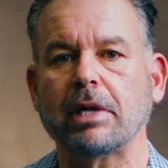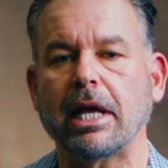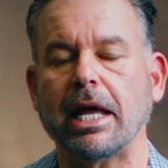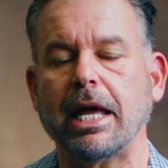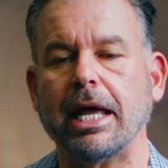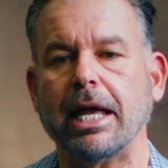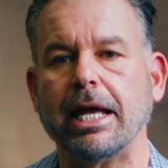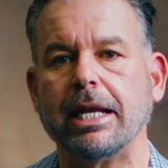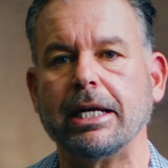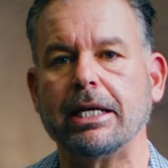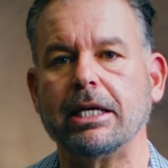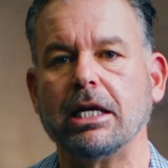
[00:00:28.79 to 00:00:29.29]

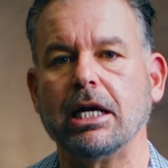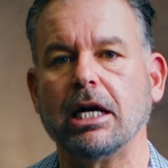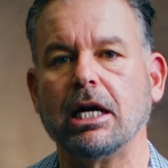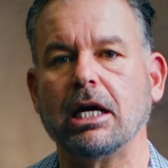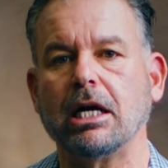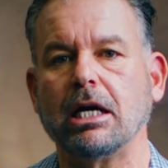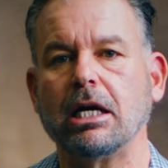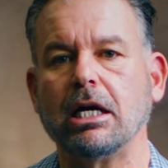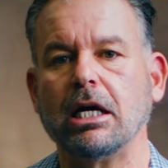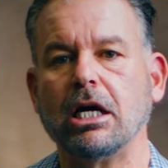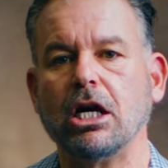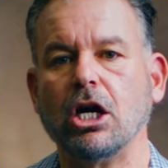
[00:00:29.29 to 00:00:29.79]
And
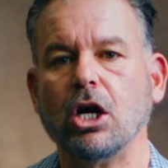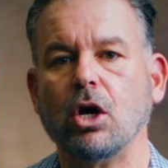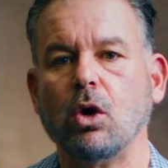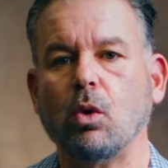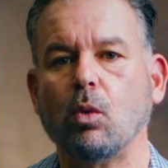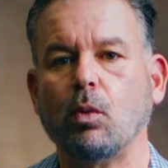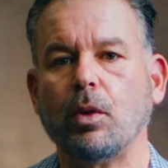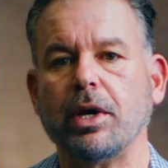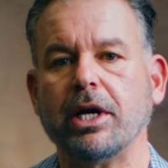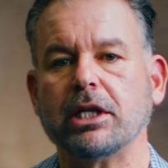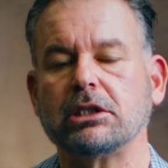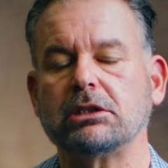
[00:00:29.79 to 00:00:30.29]
uh,
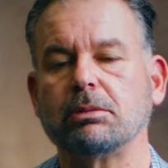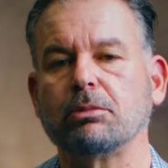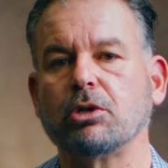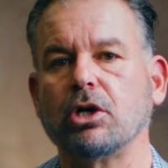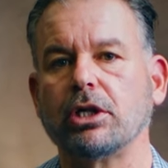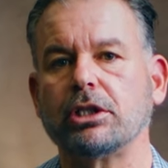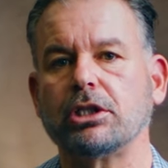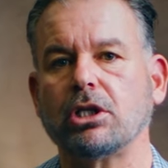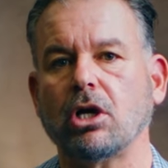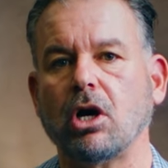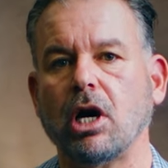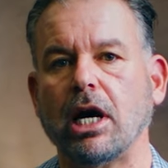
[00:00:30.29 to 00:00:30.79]
we had some
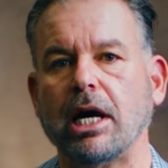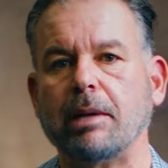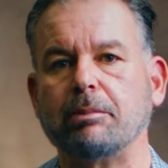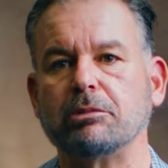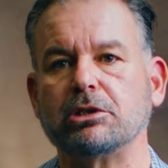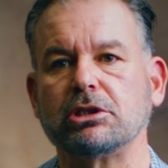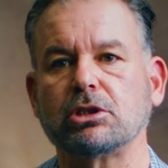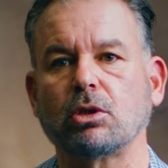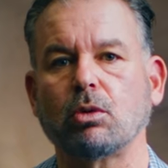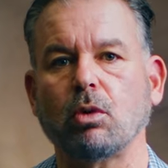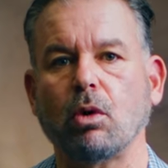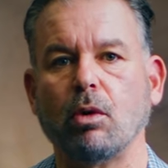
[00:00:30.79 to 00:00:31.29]
good
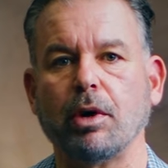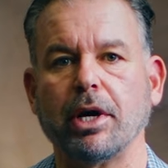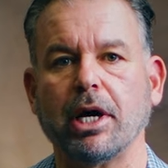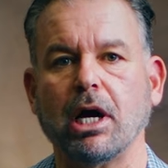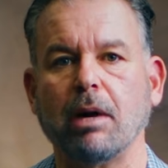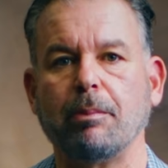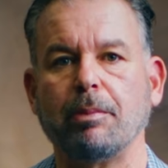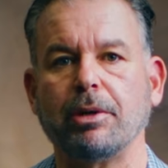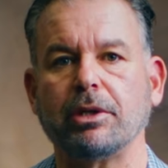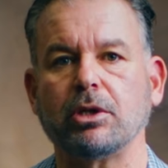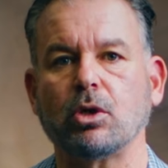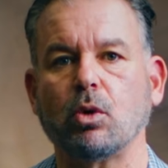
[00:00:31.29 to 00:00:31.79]
times growing
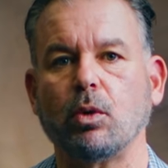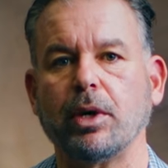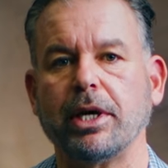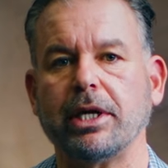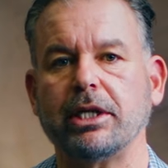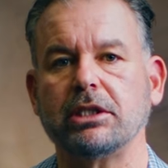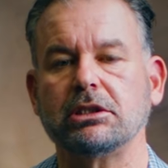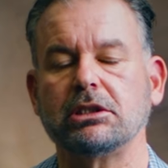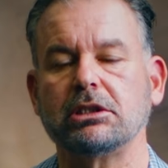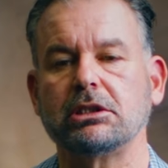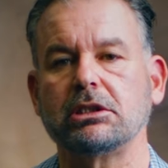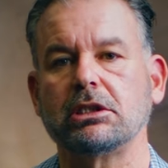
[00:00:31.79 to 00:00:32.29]
up in
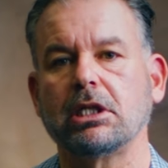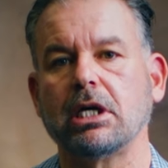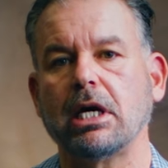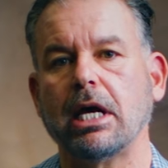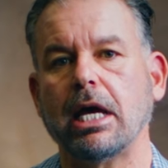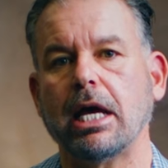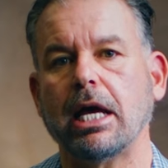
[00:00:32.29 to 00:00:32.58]
Queens,